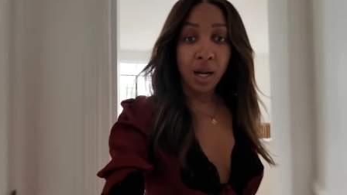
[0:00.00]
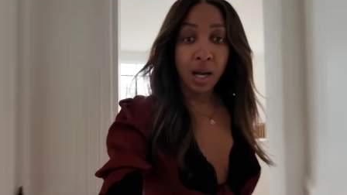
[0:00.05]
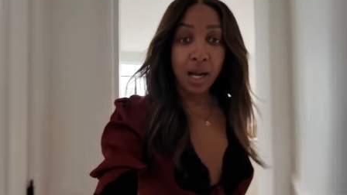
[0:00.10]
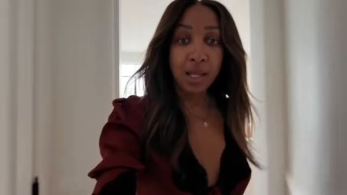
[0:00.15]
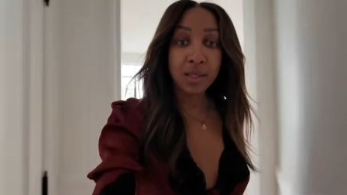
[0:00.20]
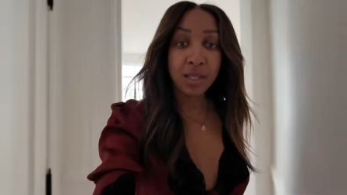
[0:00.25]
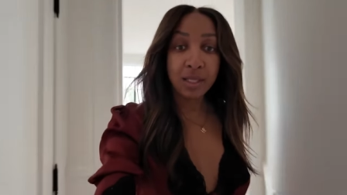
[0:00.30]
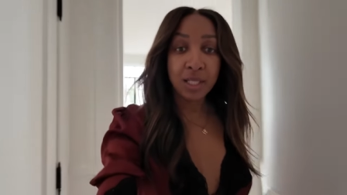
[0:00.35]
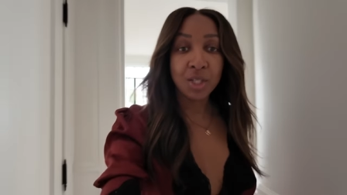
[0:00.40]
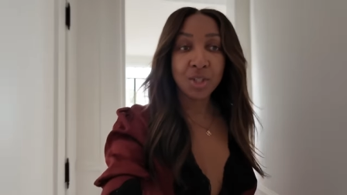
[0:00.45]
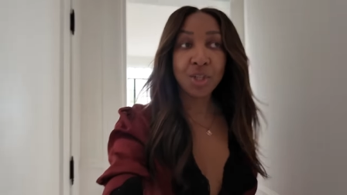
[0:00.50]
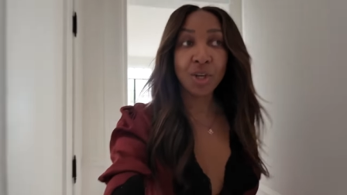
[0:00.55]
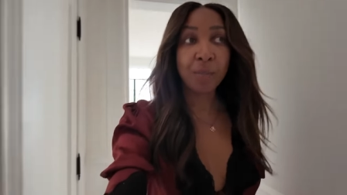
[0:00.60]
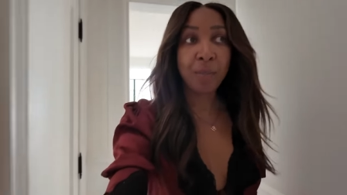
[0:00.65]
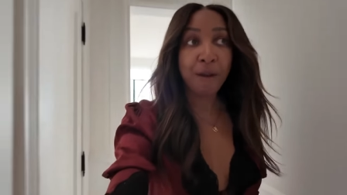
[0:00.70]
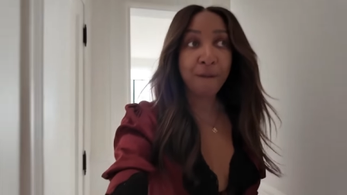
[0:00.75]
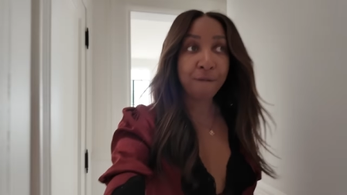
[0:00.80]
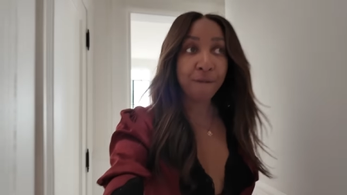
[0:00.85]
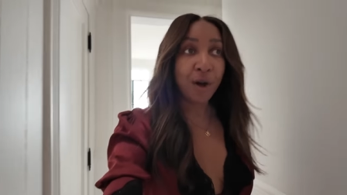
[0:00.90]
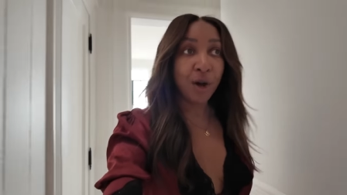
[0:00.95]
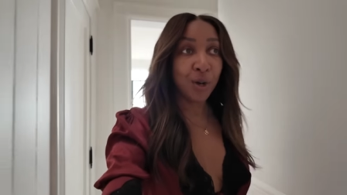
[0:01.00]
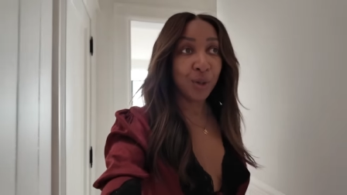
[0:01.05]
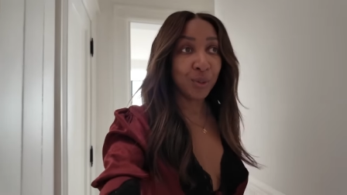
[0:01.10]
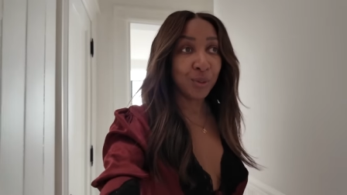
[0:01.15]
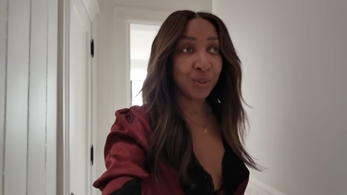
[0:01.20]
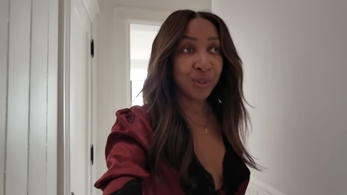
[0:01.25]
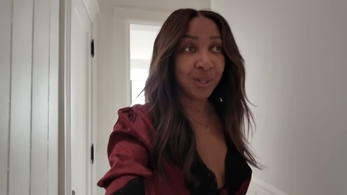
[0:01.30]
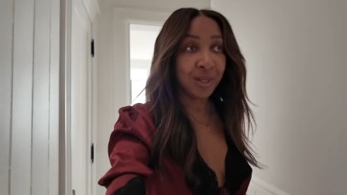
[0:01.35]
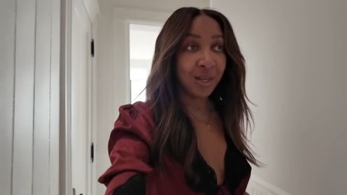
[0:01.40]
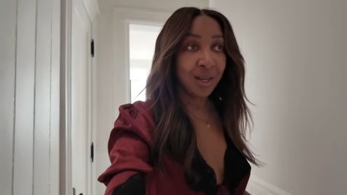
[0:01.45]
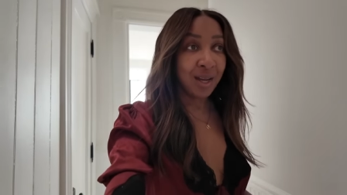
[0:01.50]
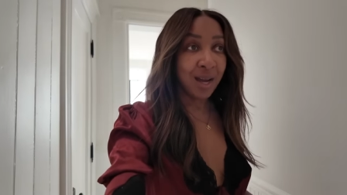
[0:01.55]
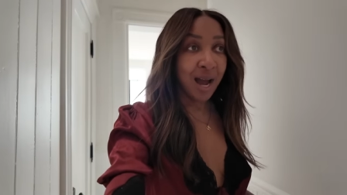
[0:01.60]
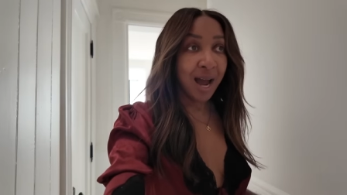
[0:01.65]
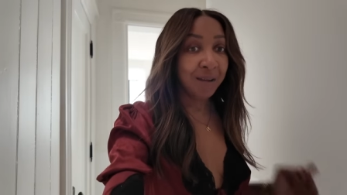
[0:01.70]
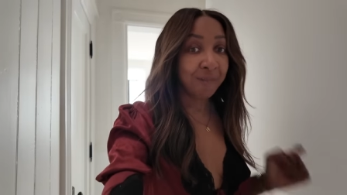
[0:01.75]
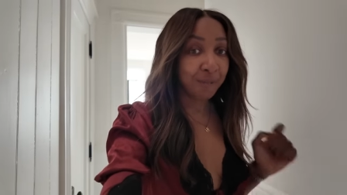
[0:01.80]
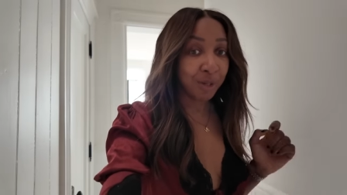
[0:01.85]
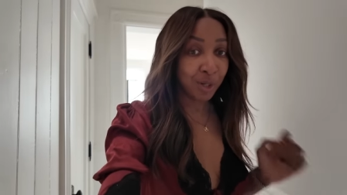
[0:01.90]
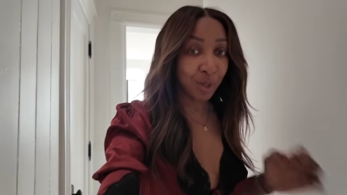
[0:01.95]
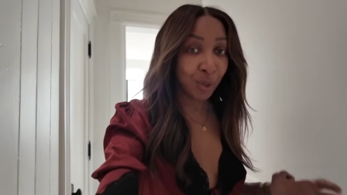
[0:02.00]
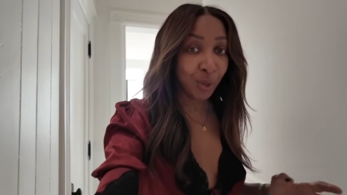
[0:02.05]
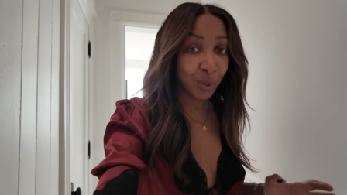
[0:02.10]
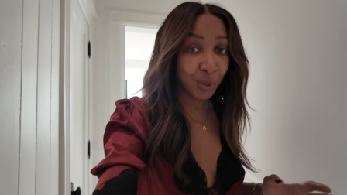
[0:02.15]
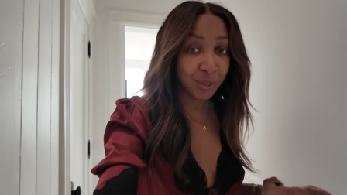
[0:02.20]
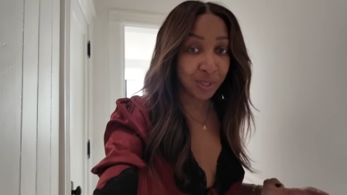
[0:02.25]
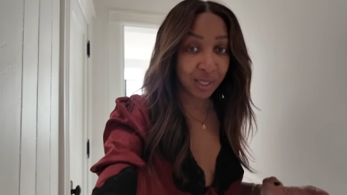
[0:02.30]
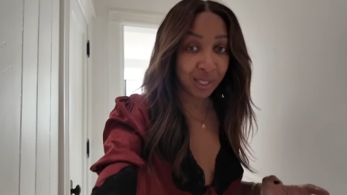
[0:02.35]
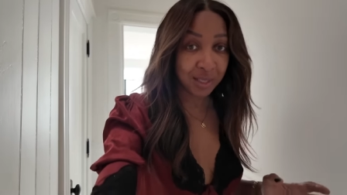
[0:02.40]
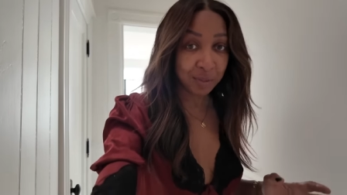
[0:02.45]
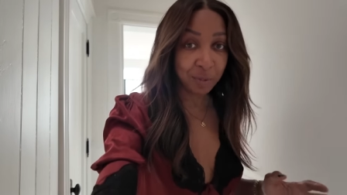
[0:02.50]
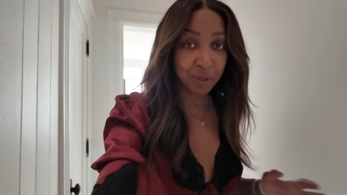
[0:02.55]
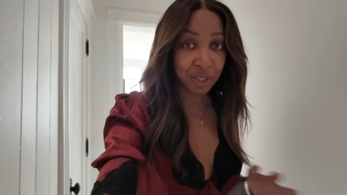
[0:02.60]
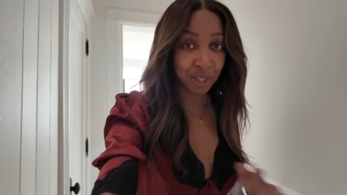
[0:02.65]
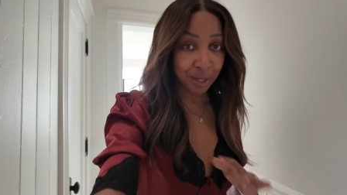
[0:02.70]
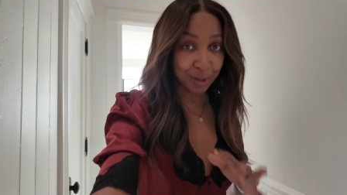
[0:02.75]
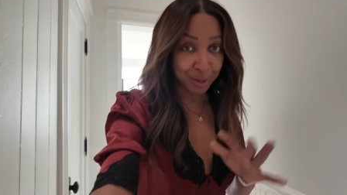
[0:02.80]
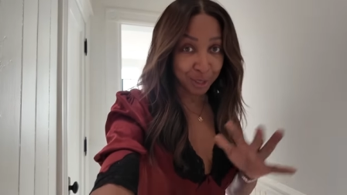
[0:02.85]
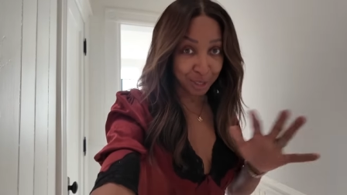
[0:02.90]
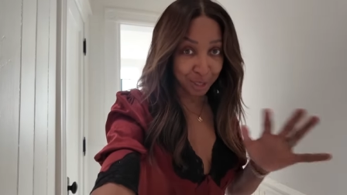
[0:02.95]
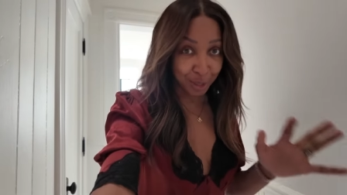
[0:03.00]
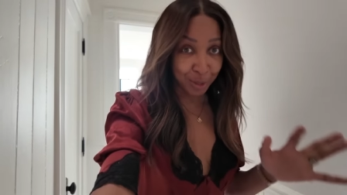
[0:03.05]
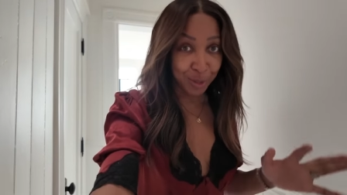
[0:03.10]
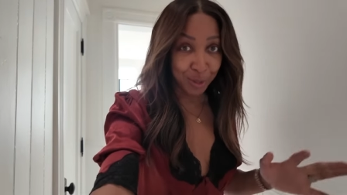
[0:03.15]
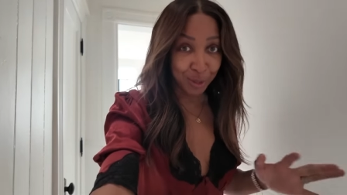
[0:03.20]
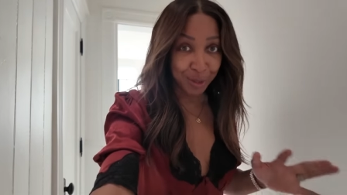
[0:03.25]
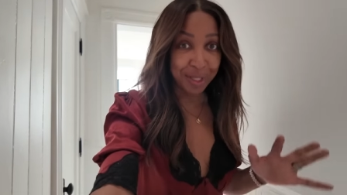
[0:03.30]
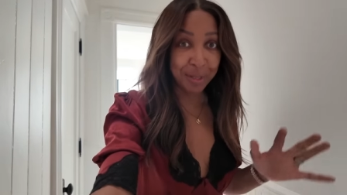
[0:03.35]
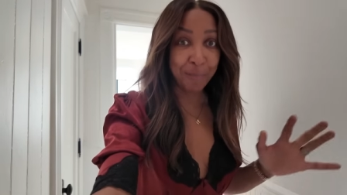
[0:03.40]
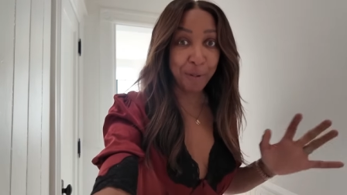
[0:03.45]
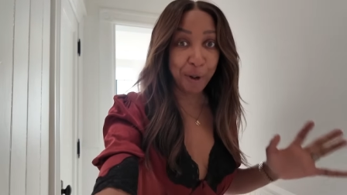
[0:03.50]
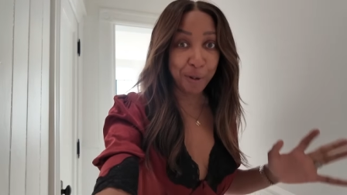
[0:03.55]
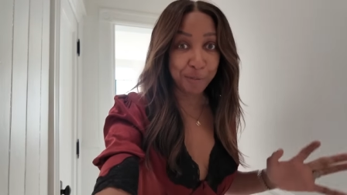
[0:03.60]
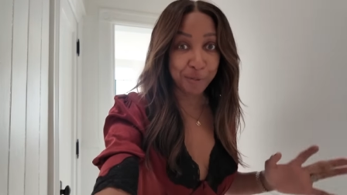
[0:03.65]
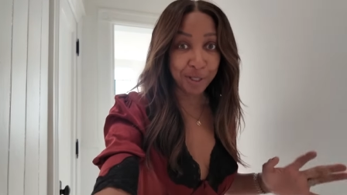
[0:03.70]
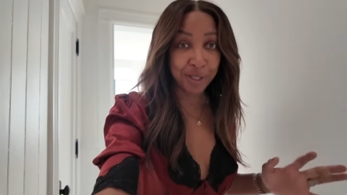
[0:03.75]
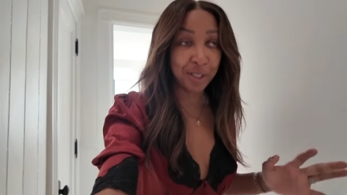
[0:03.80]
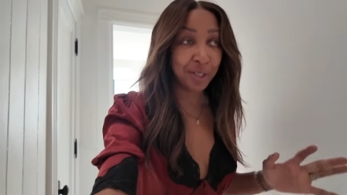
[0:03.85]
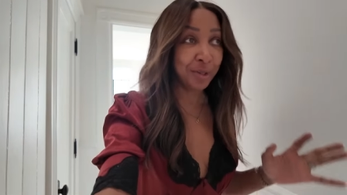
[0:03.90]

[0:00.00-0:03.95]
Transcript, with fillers: And then he took my phone and recorded, which I'll show you in a moment.